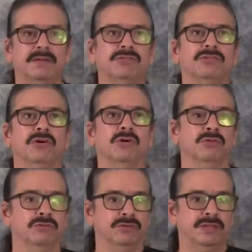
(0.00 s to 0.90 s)

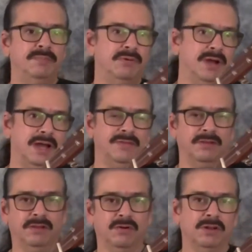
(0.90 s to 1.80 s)
So keep your eye on the
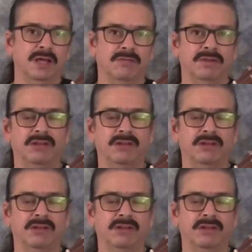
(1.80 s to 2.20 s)
lower level.